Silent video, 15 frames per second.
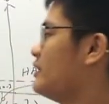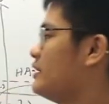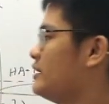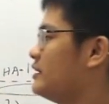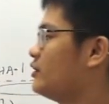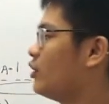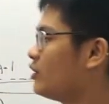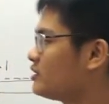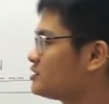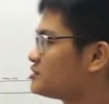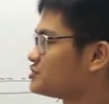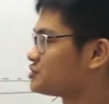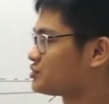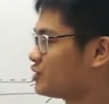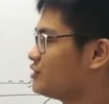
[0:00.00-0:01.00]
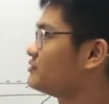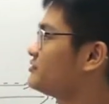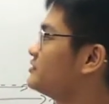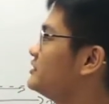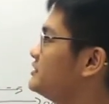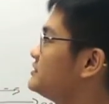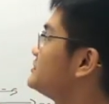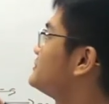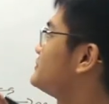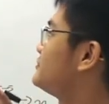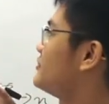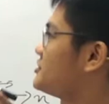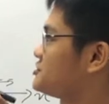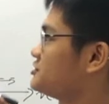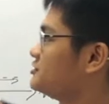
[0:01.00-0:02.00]
In order to solve this
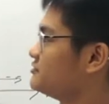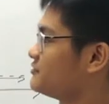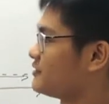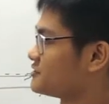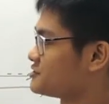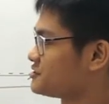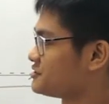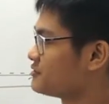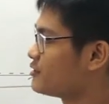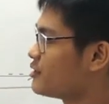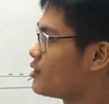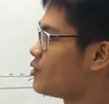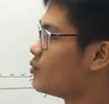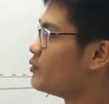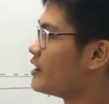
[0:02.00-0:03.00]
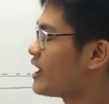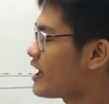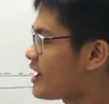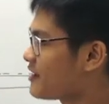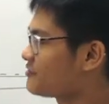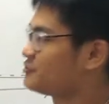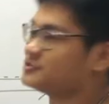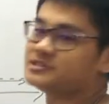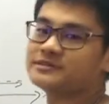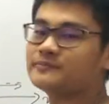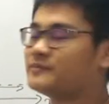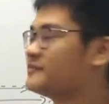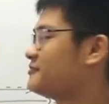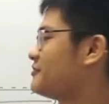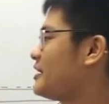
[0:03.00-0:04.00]
rational function, we have to
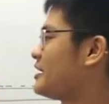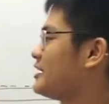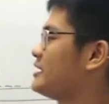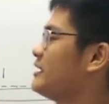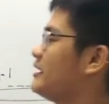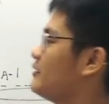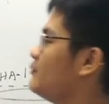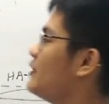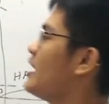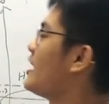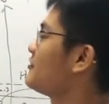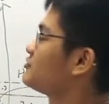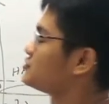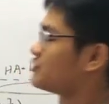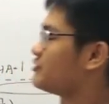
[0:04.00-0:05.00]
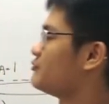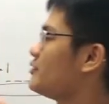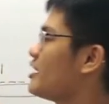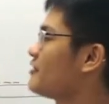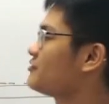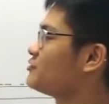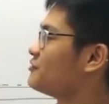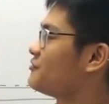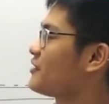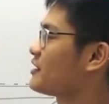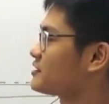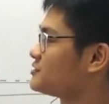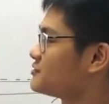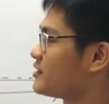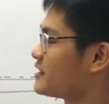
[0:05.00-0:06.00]
simplify, we have to
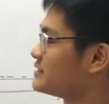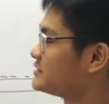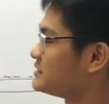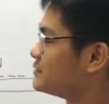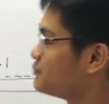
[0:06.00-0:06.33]
factorize the